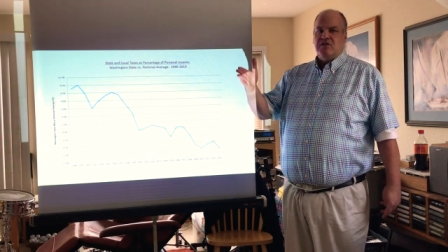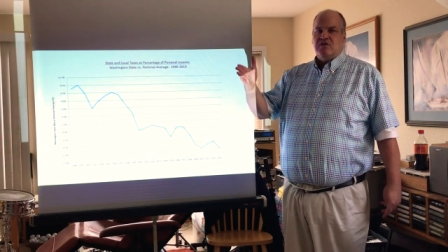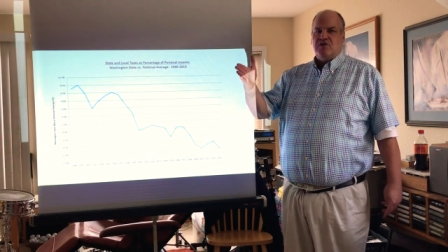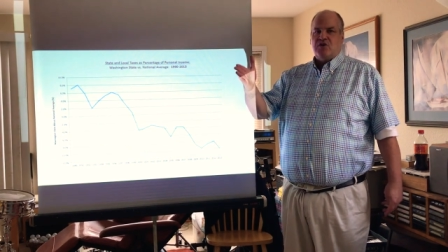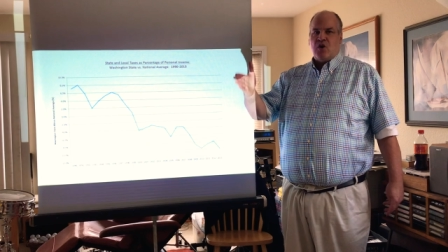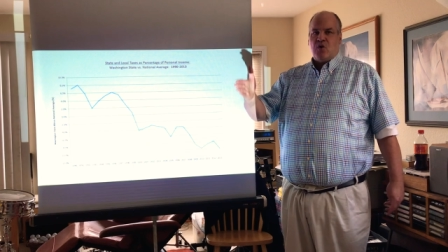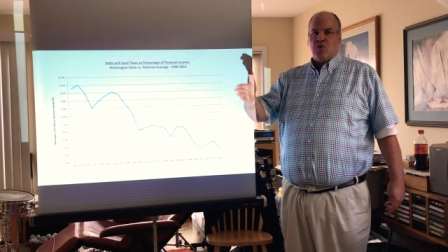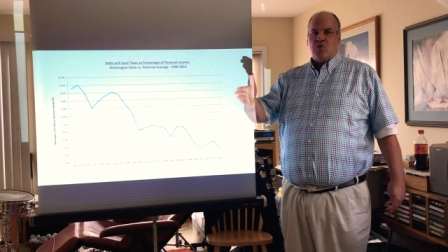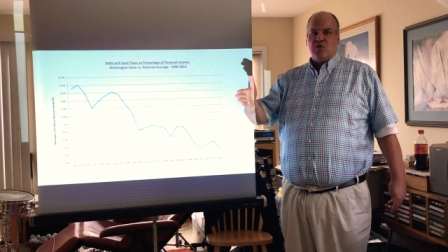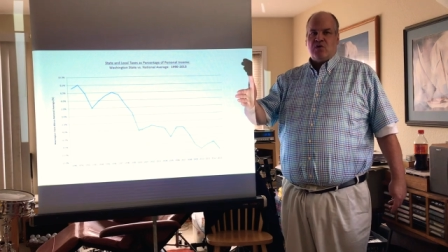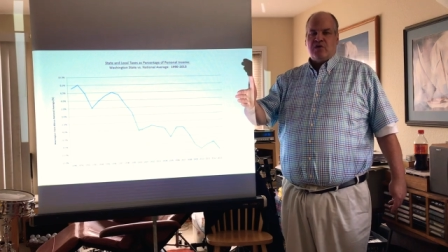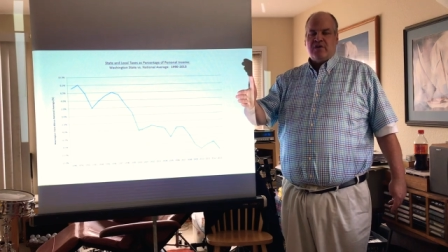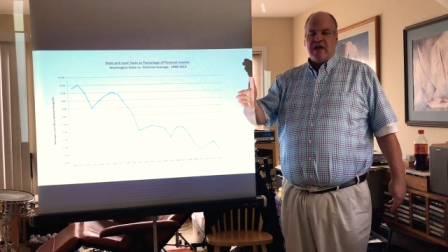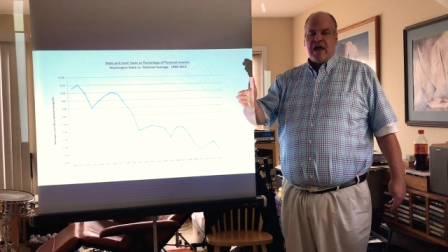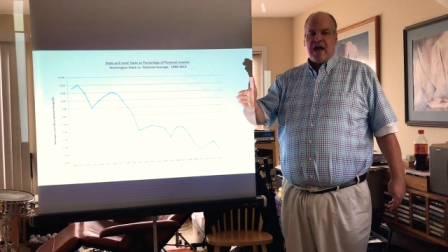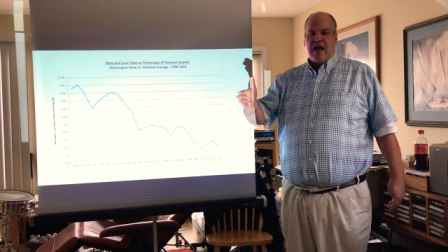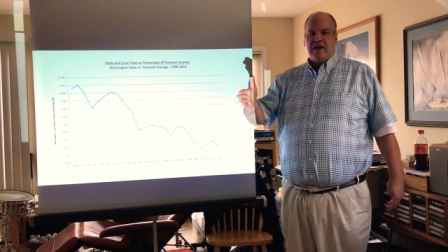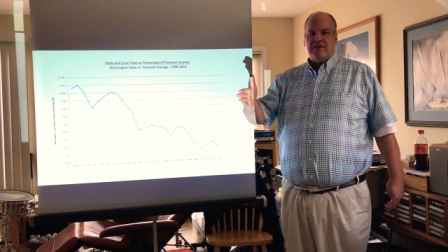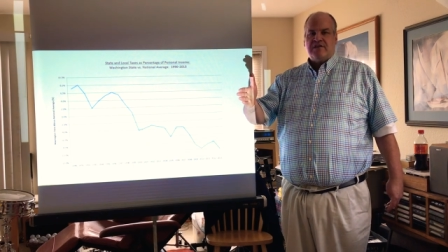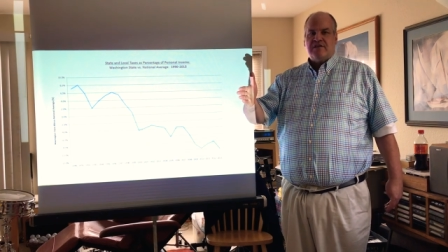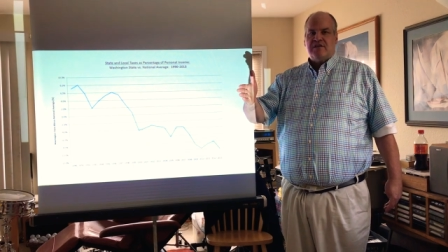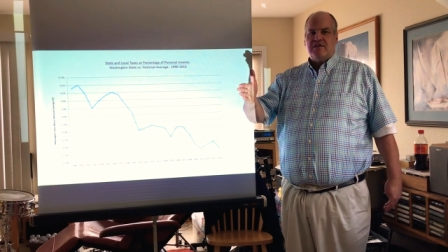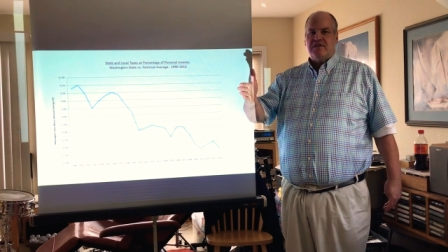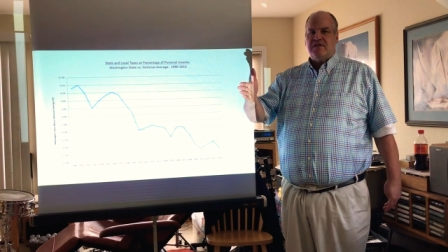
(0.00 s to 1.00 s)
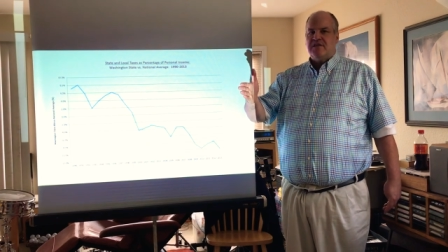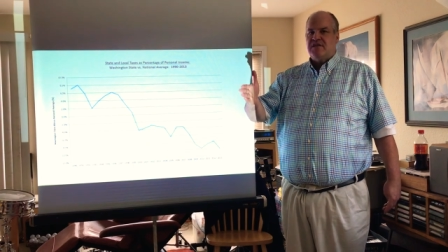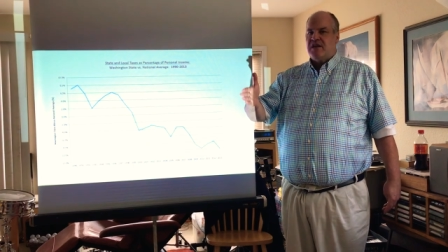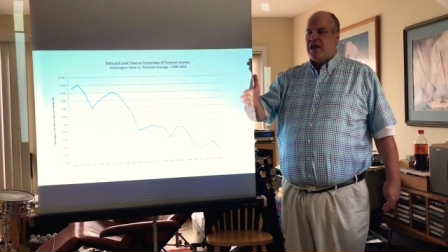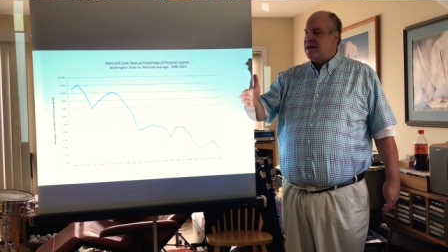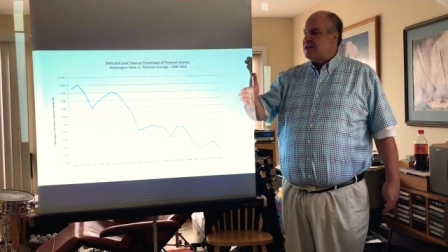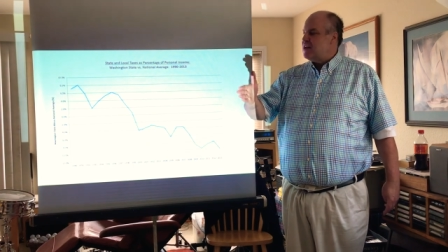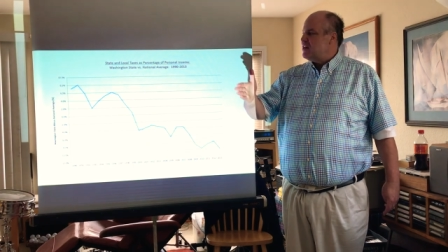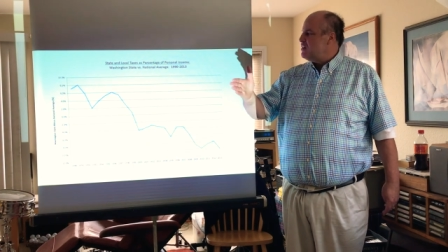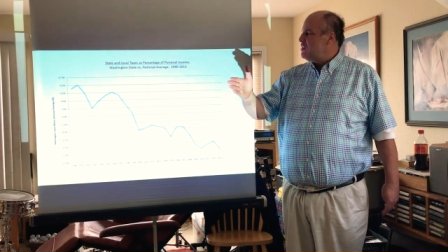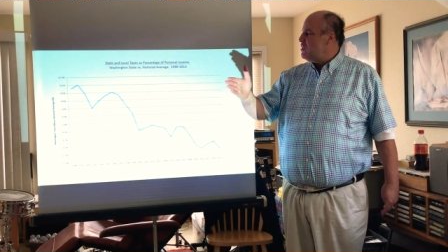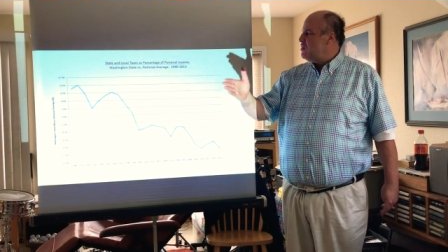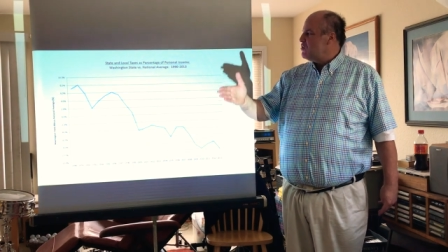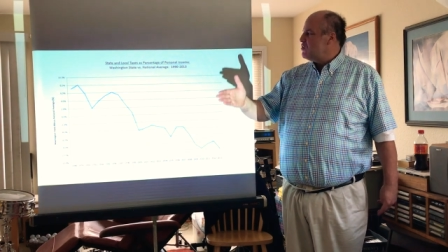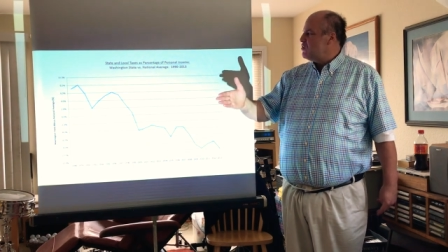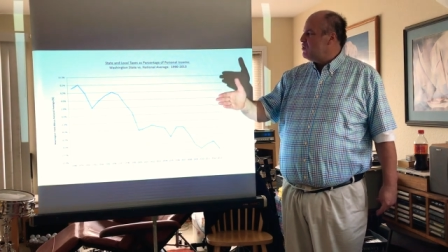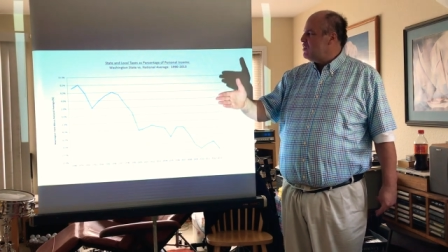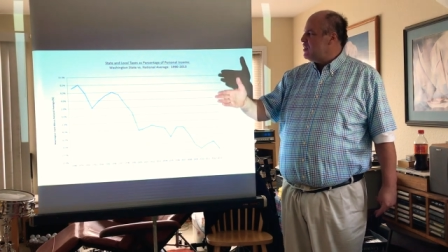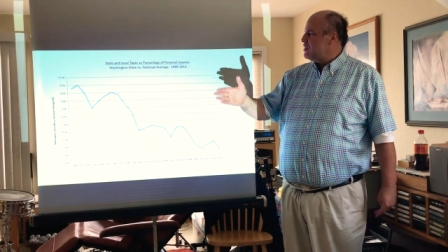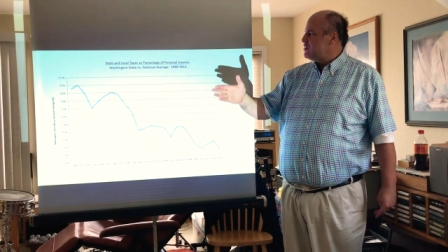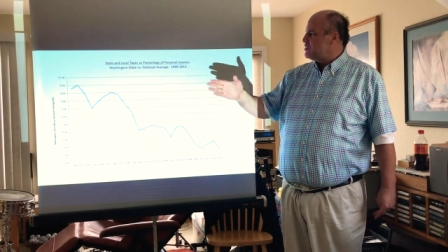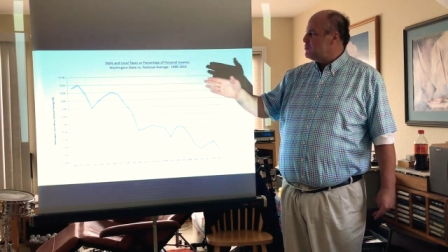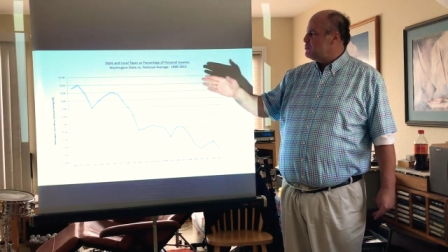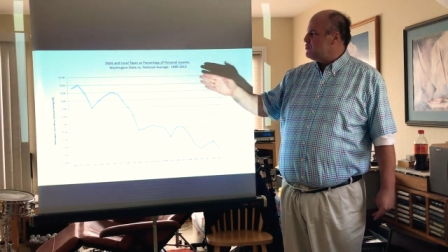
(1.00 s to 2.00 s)
total taxes, state and
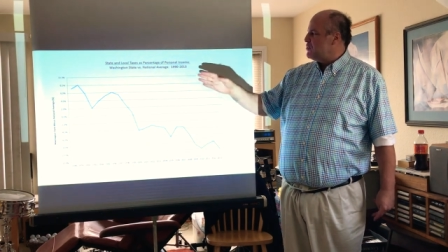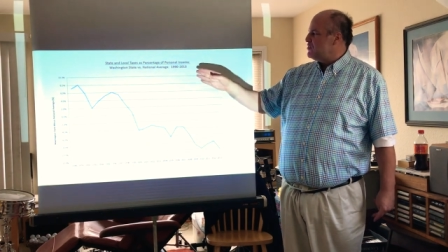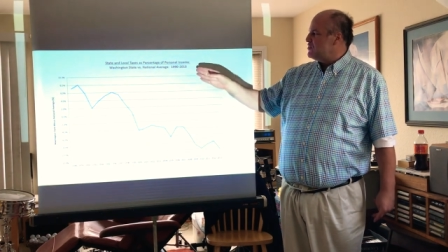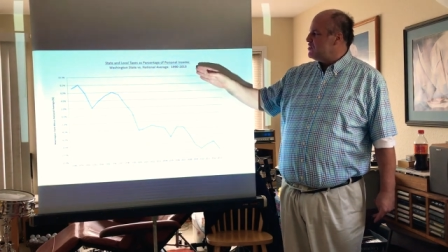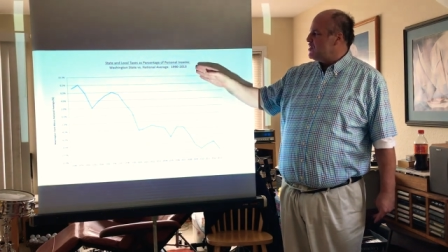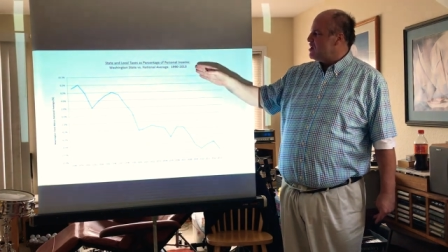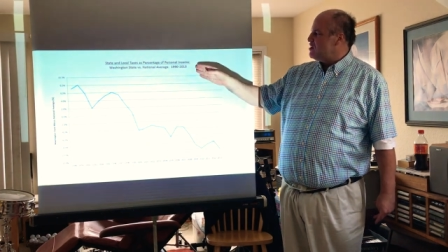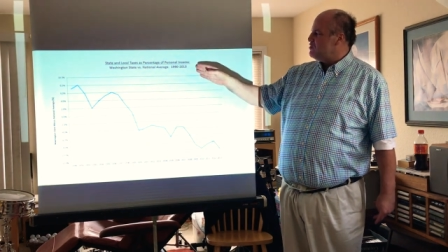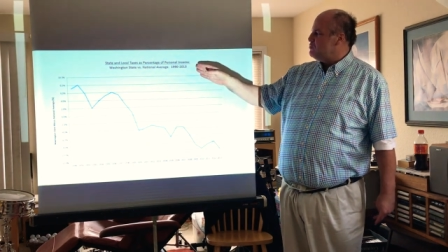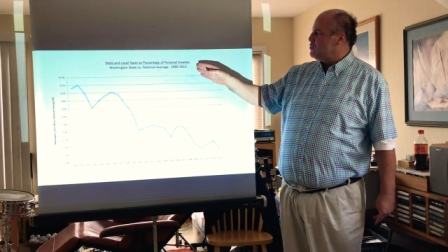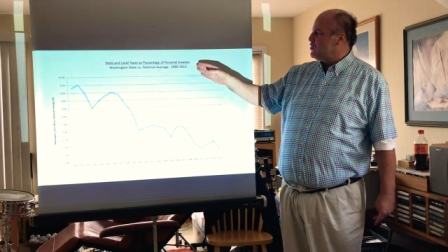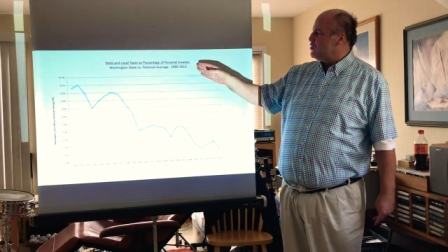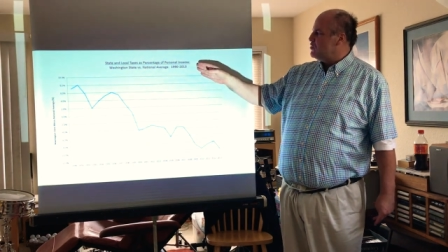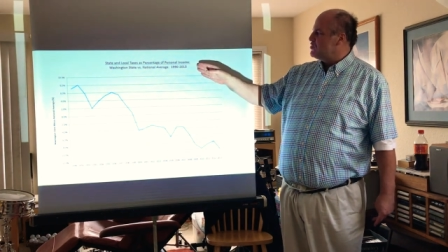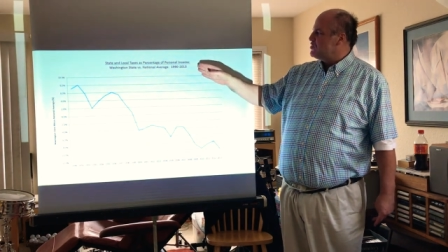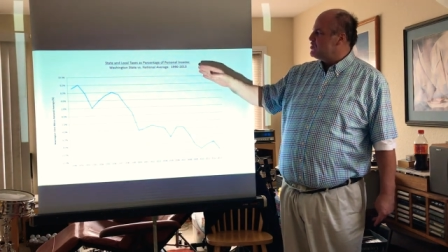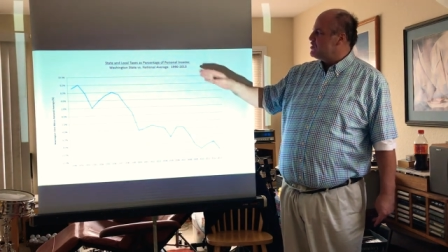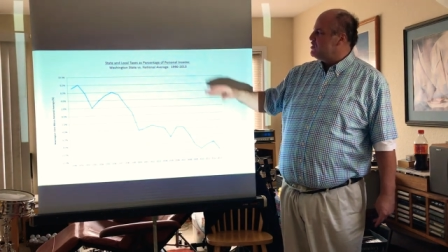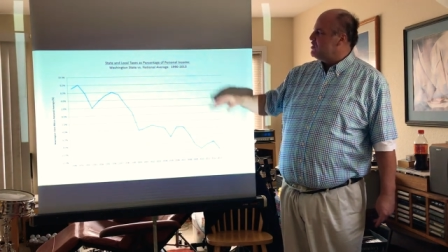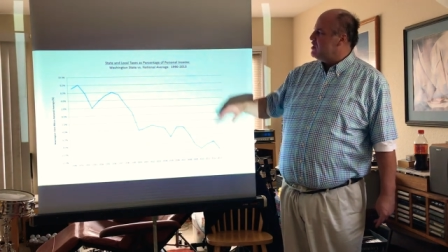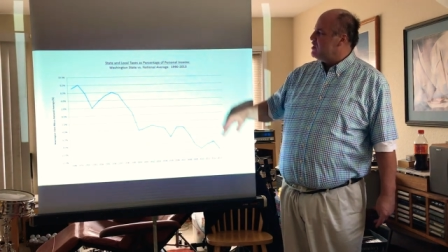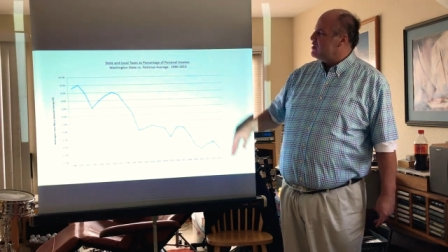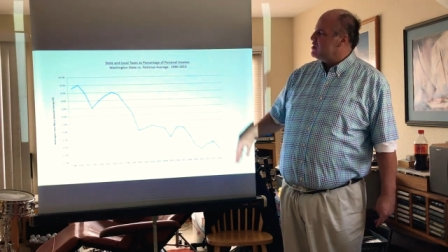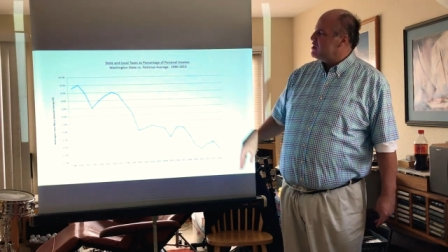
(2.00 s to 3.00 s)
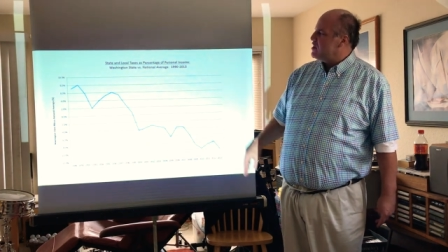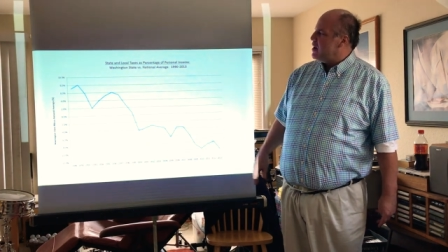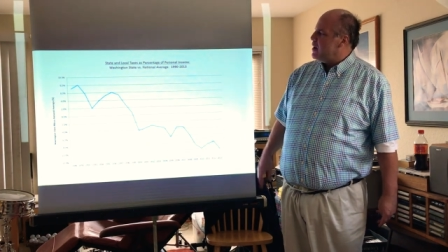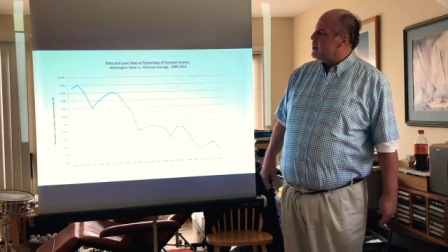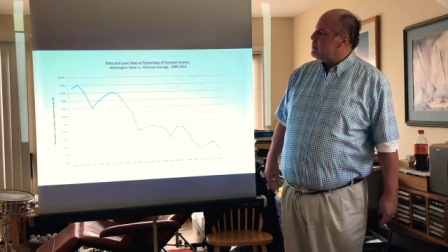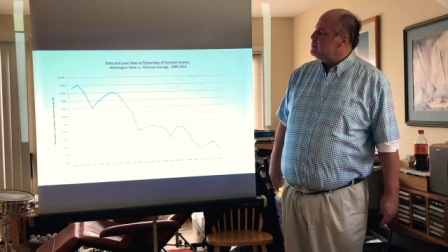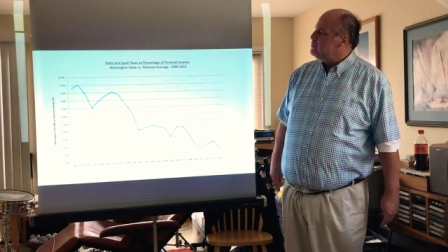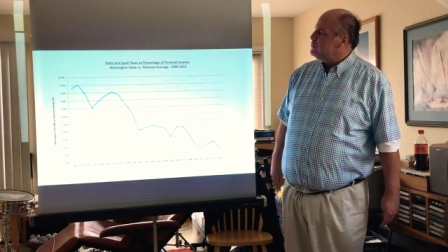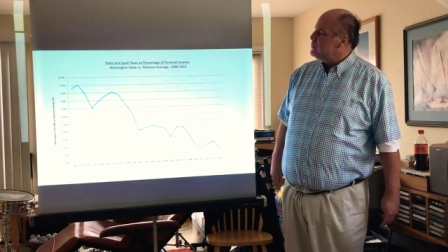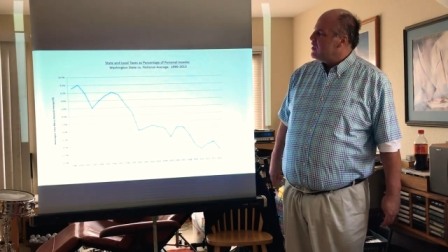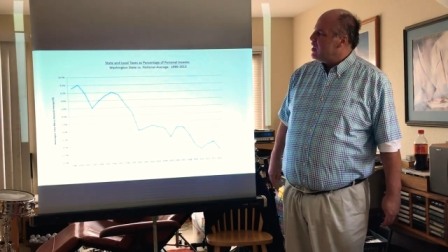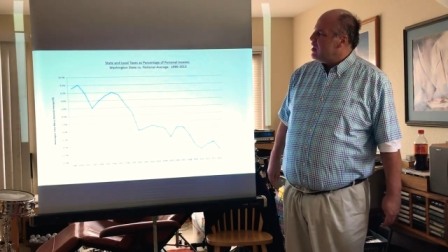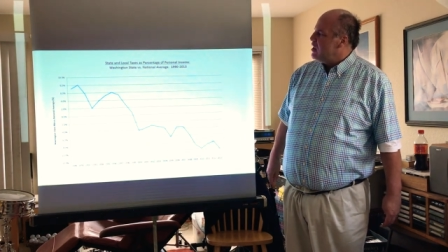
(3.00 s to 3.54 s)
local, as a percent of personal income,